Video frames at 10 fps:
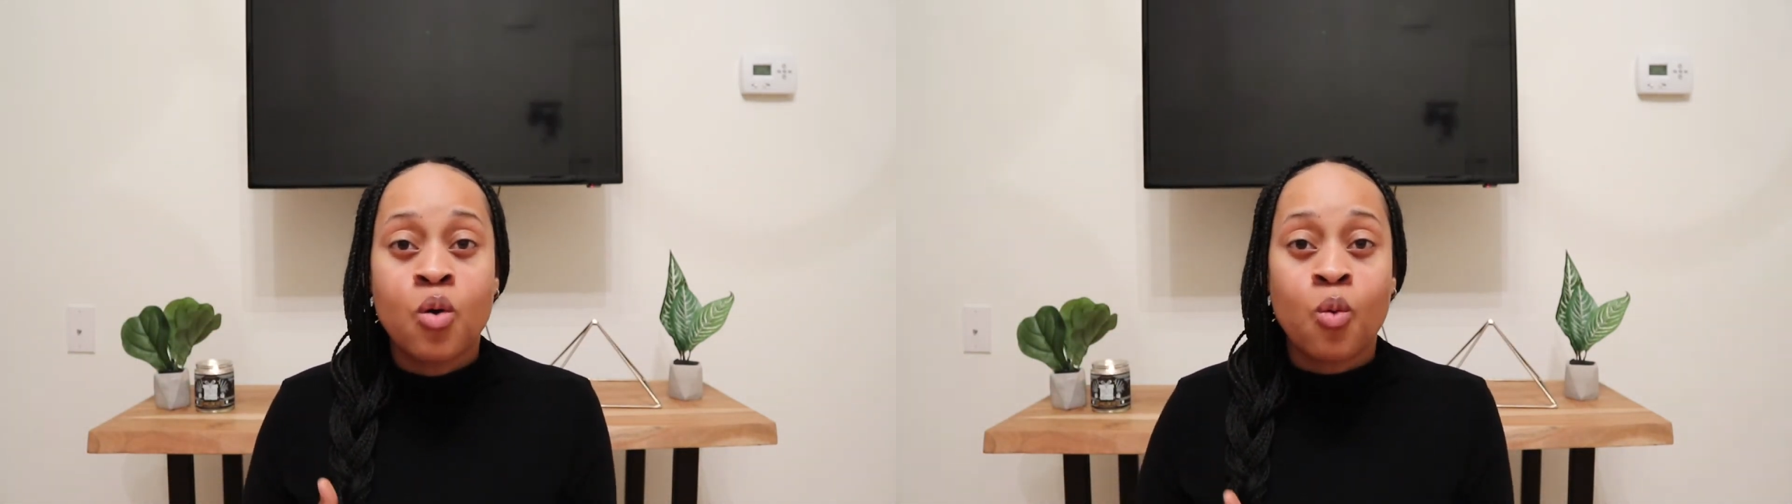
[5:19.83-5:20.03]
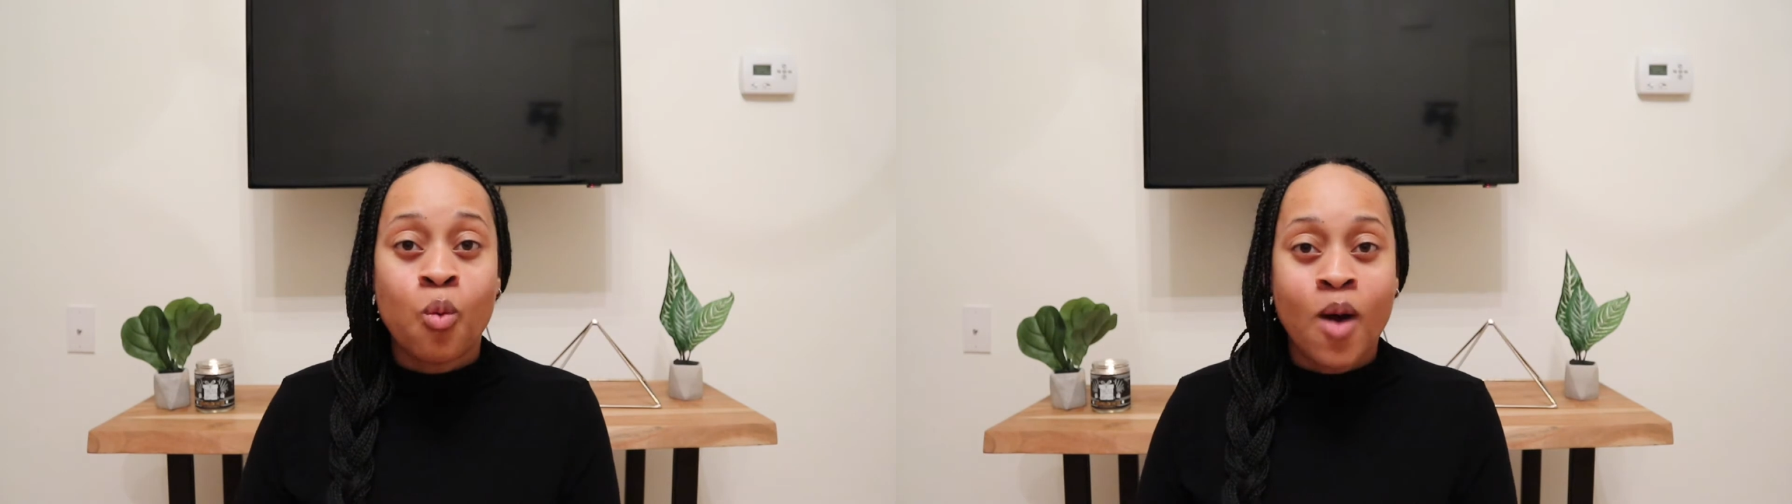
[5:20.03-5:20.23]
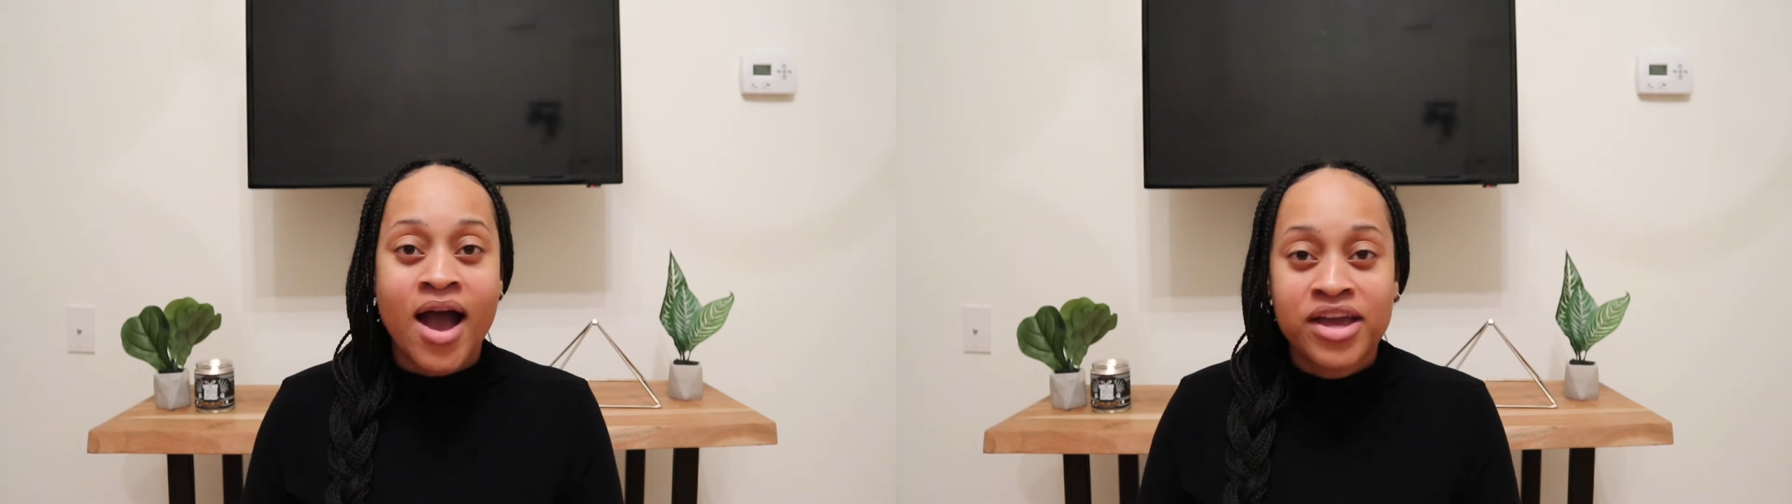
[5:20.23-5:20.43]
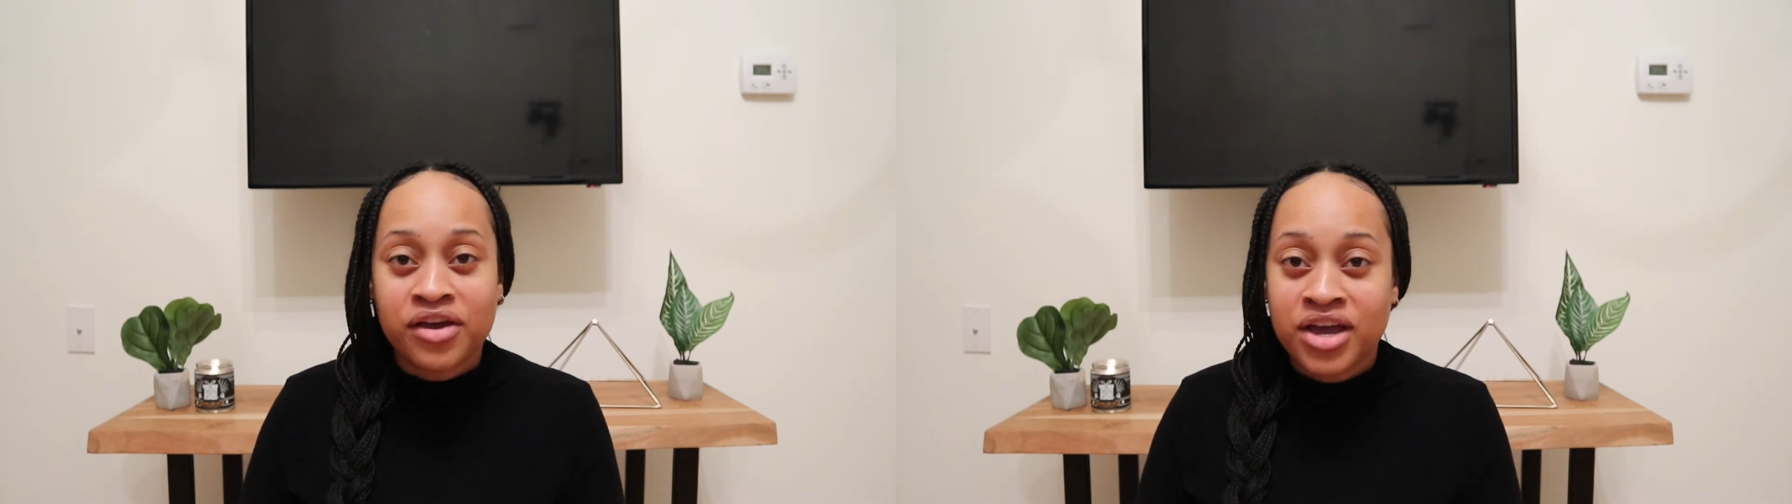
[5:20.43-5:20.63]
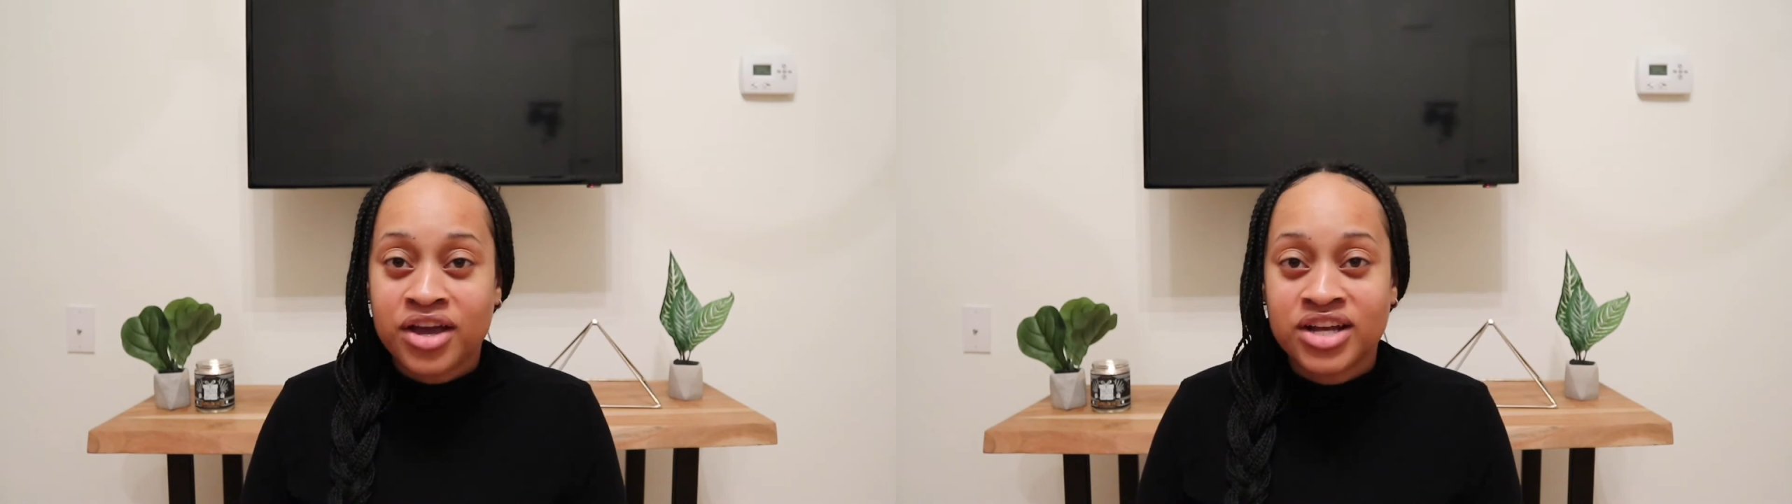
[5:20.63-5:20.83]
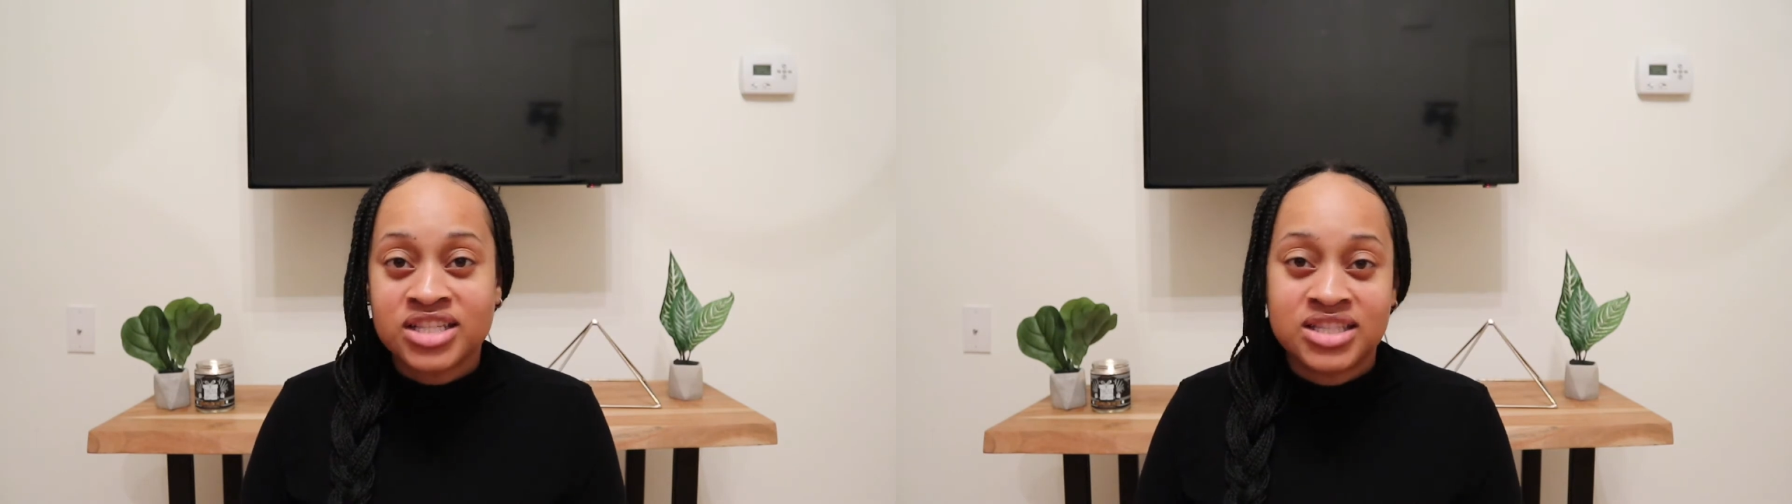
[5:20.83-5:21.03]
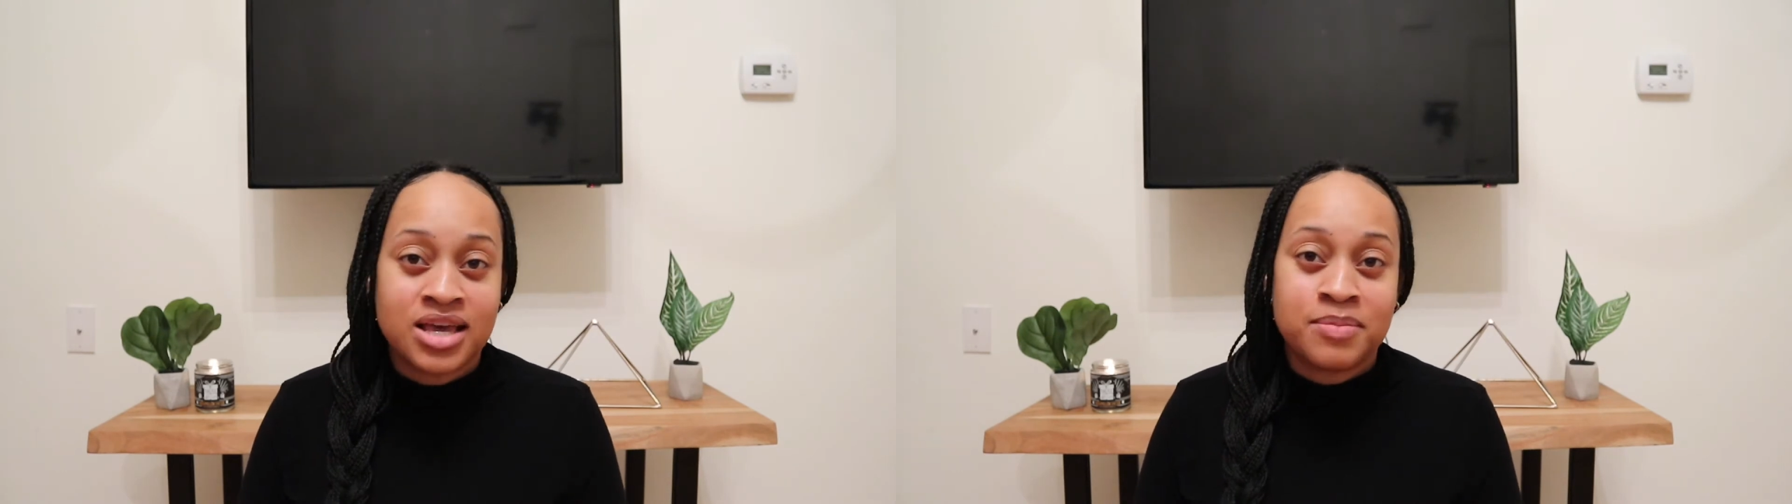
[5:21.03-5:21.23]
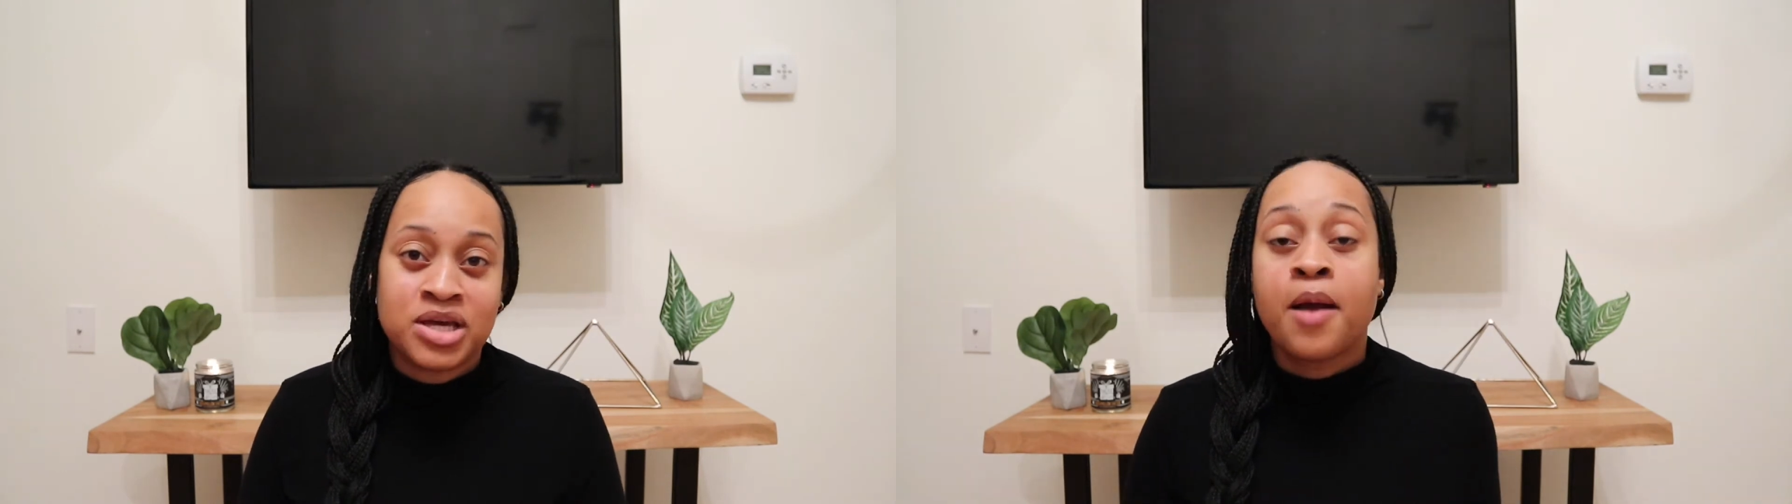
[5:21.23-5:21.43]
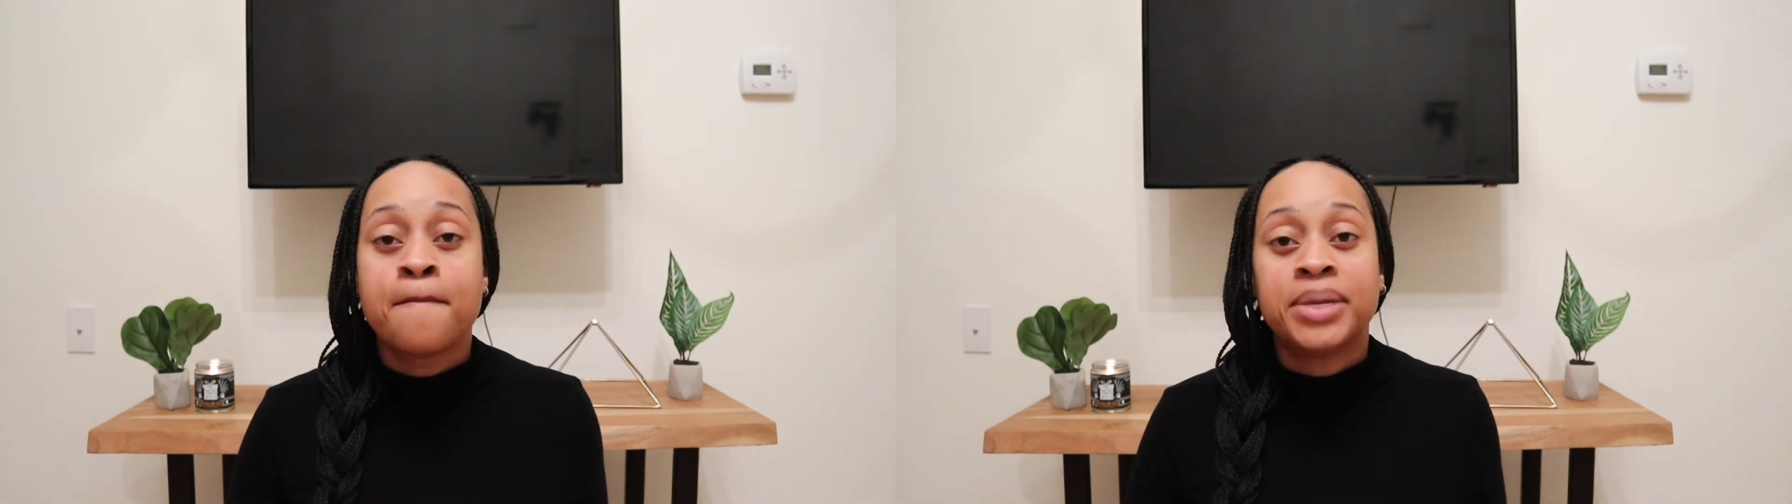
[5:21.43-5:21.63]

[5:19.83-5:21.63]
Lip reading: why your hair is damaged,